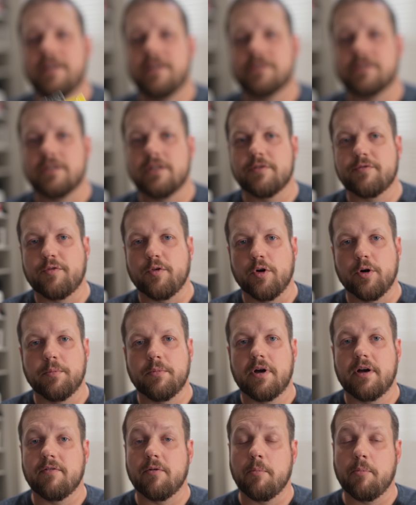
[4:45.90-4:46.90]
these in the
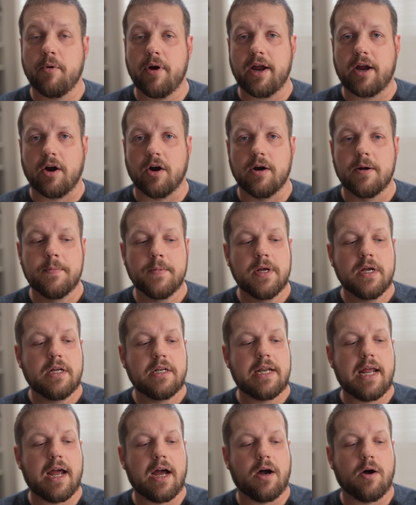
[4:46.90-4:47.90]
form of a breaker.
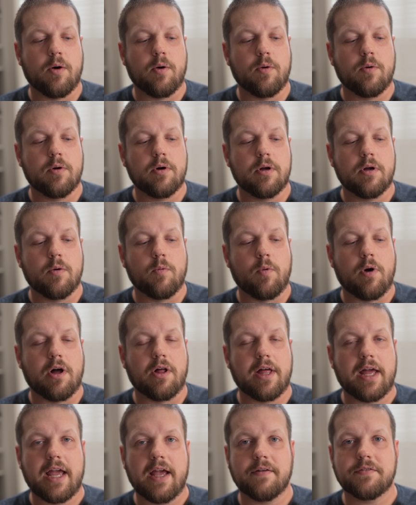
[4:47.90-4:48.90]
Now,
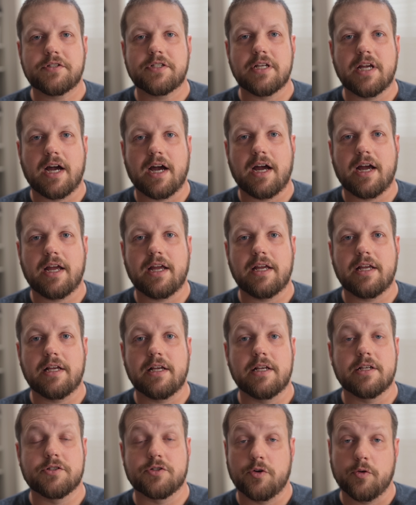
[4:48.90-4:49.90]
while AFCI
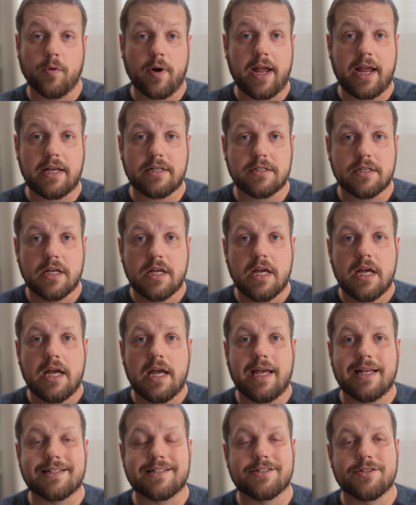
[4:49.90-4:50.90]
is great,
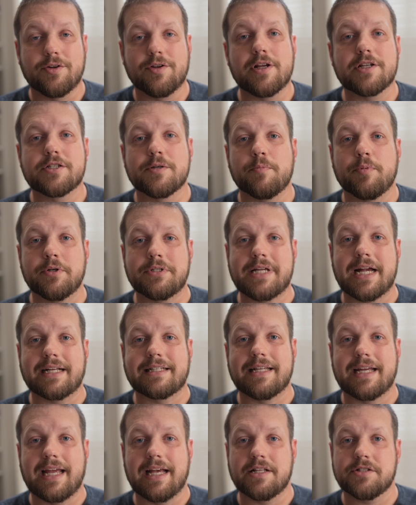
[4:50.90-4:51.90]
it still doesn't
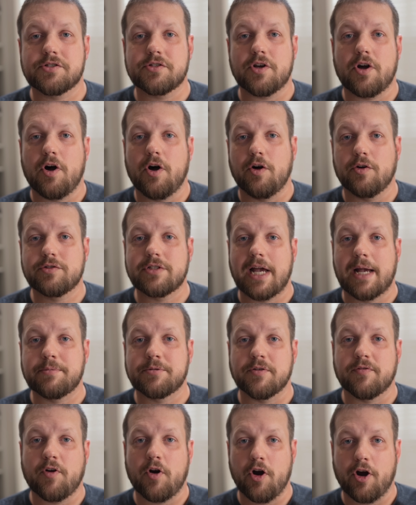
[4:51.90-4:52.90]
protect against all
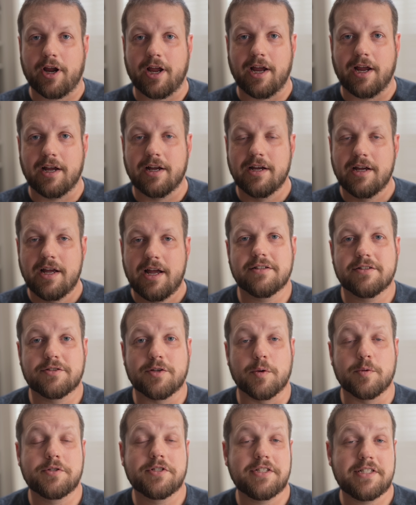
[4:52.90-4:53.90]
types of arcing.
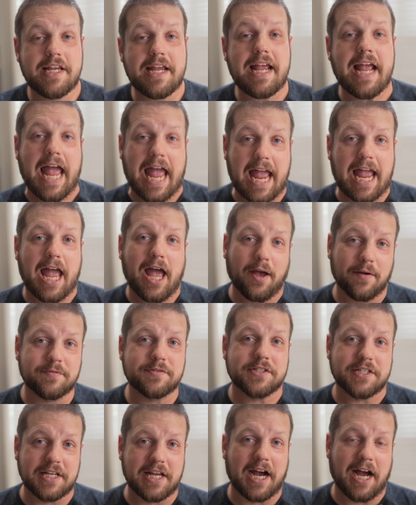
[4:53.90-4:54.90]
So
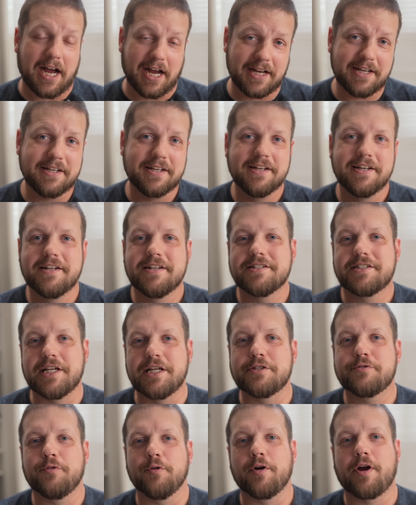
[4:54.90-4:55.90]
CAFCI
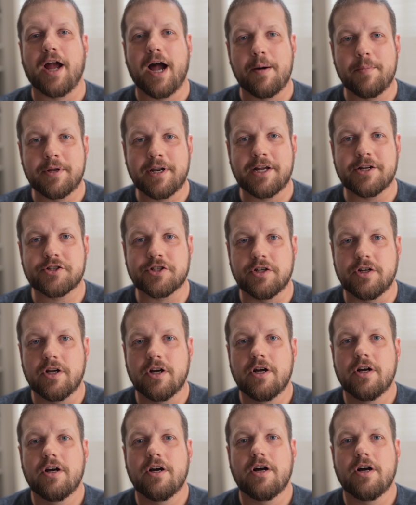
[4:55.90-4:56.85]
stands for Combination